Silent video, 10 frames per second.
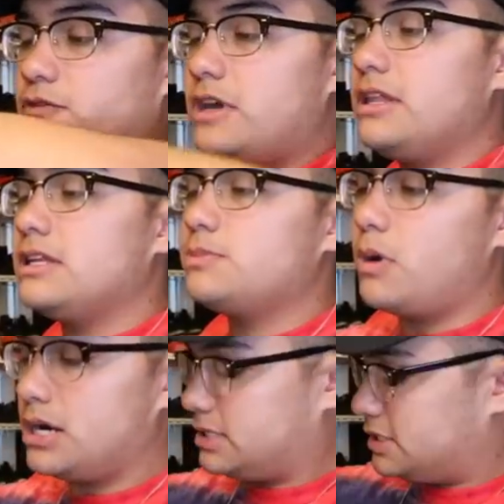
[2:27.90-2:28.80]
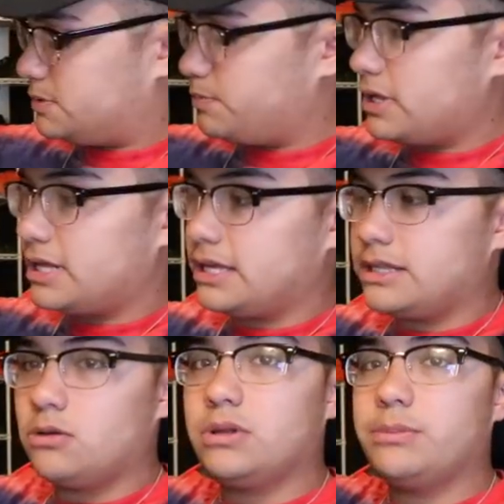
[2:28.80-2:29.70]
fit in this box, and this is probably
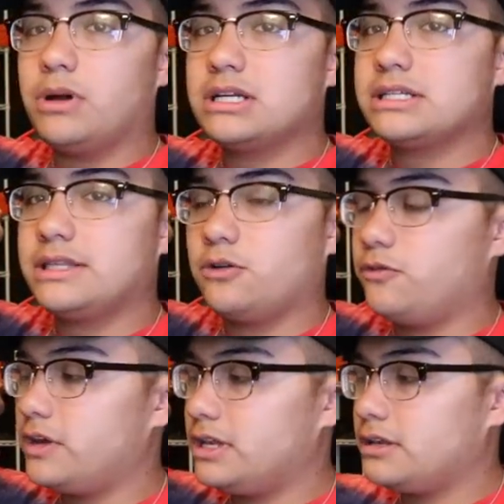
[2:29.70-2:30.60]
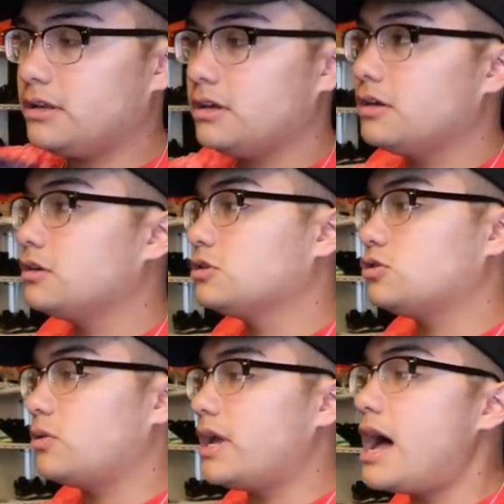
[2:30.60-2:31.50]
like the only box that they'll fit in.
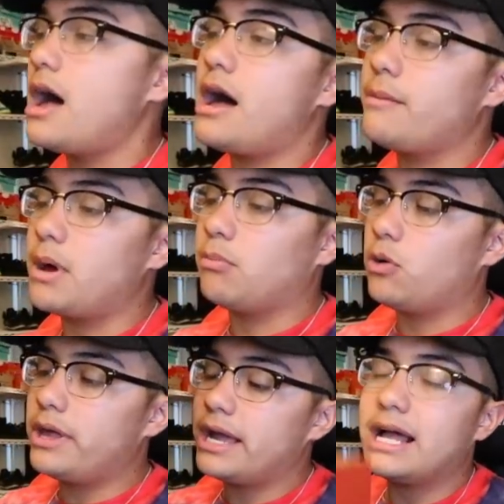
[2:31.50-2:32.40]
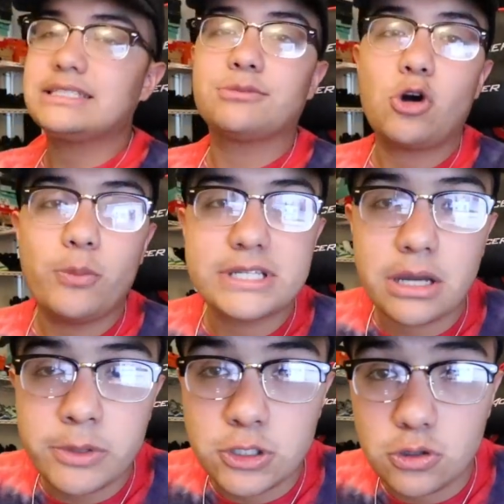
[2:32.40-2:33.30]
So yeah, my boy, I got some cool beats
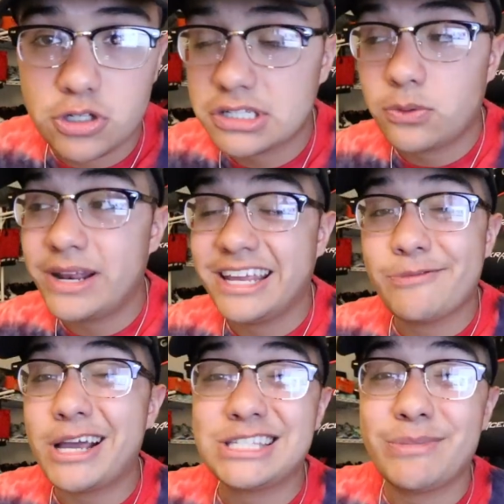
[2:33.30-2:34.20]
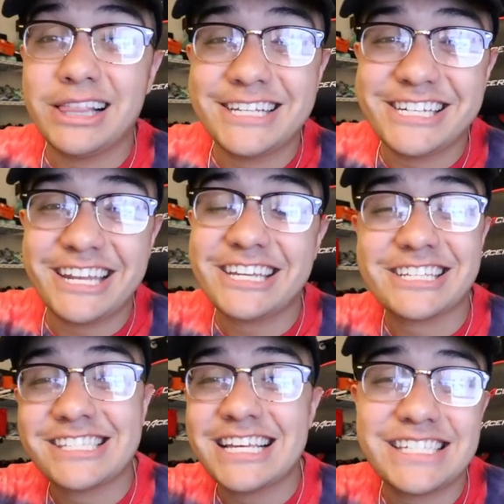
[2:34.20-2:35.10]
coming to you. Just a way to get back to my legit
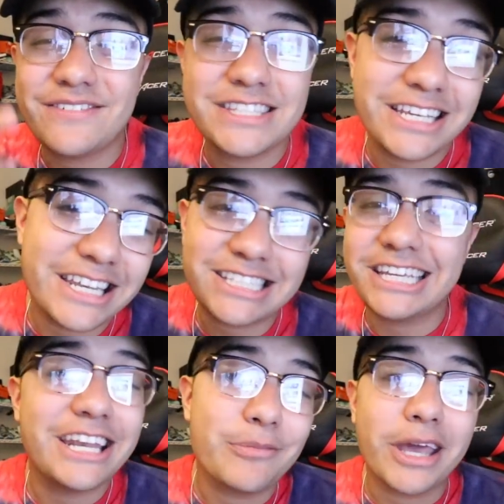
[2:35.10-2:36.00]
nation, size 17. Let's get it,